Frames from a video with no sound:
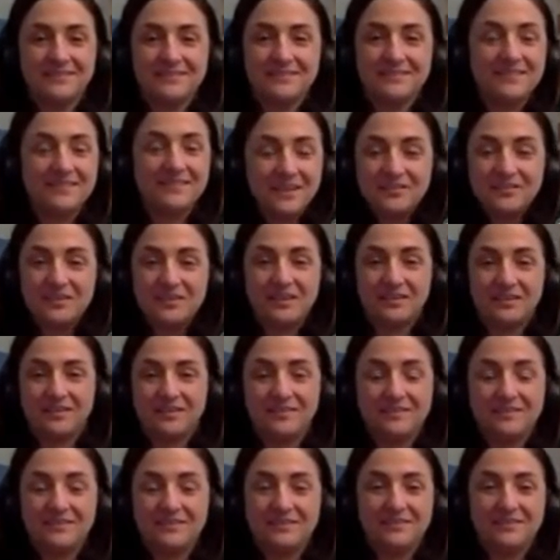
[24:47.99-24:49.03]
Nothing.
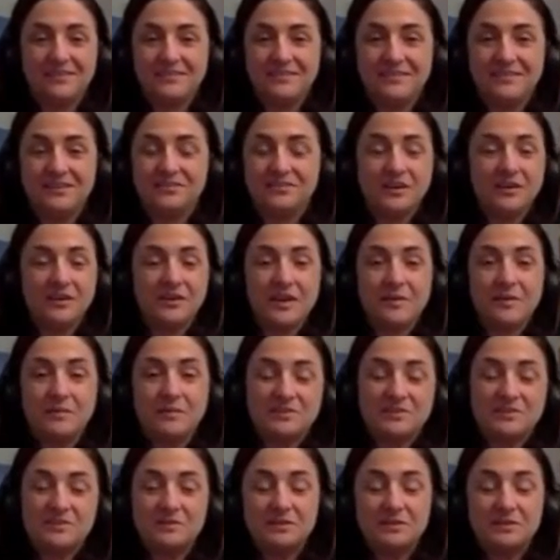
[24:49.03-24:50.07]
He's not
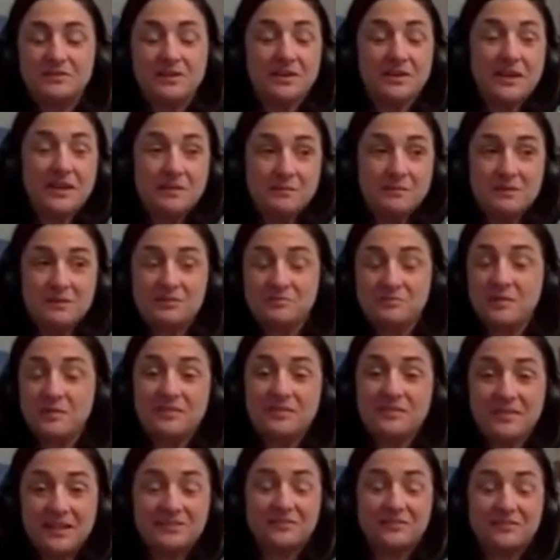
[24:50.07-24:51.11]
Emmett Smith,
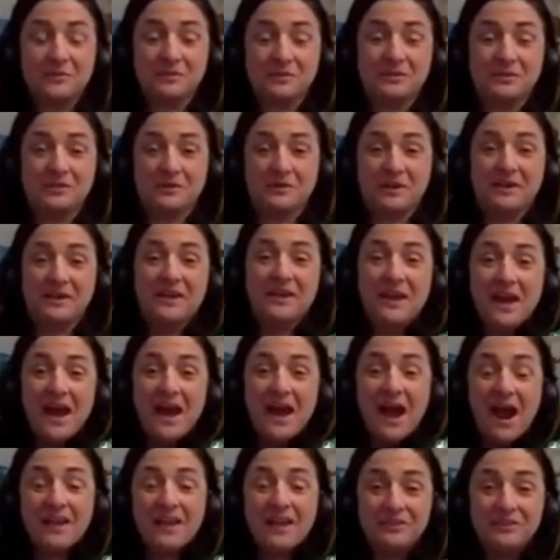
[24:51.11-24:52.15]
and that's
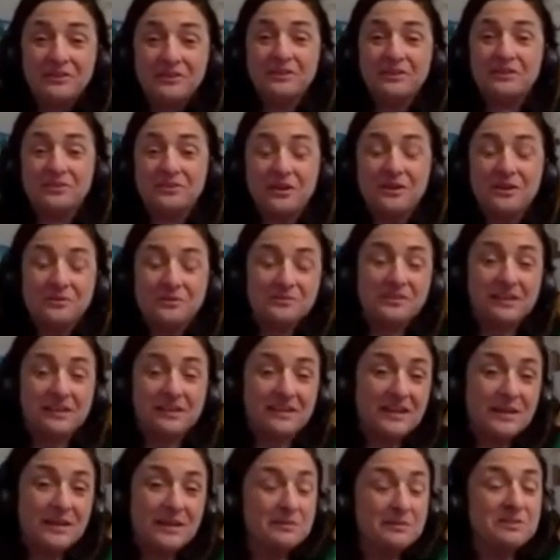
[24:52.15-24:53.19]
I literally thought he was like
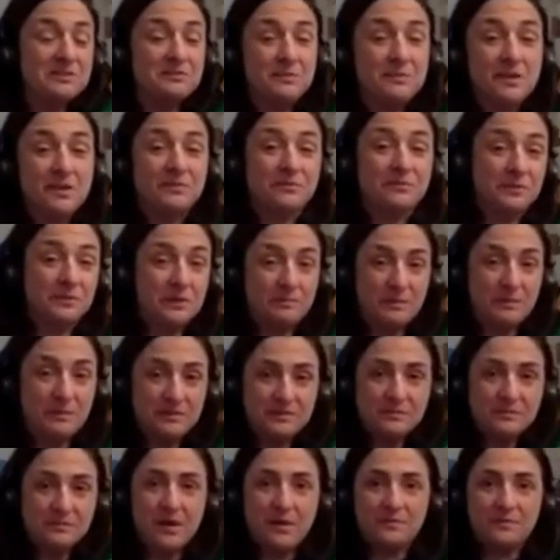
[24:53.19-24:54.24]
an Emmett Smith when they picked
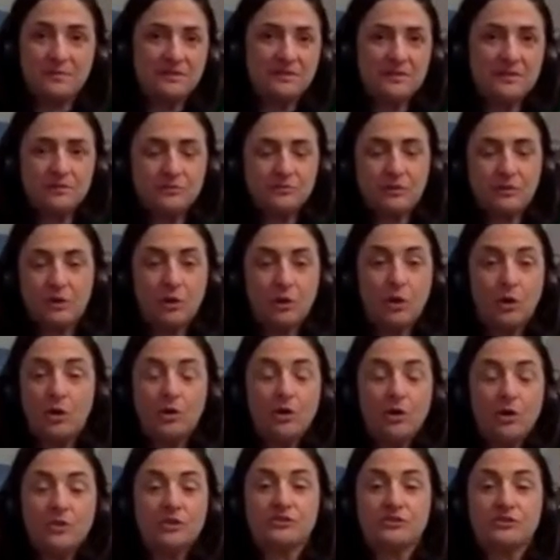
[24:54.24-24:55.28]
him up. Like
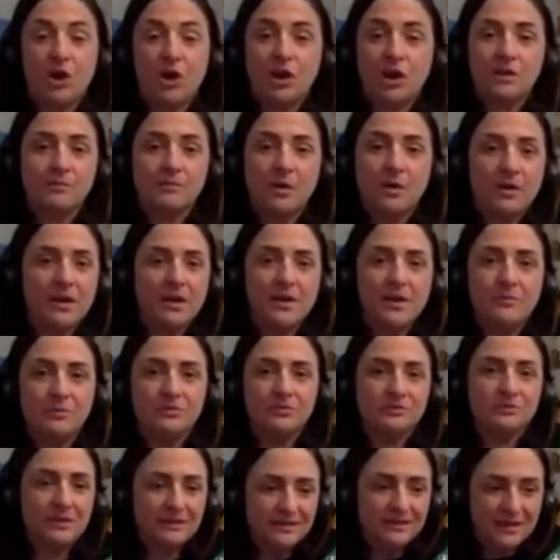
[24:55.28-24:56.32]
all the talk about him
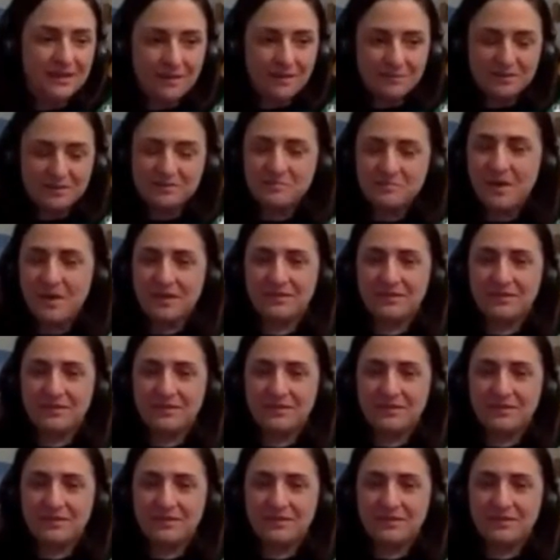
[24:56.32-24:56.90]
was like an Emmett Smith.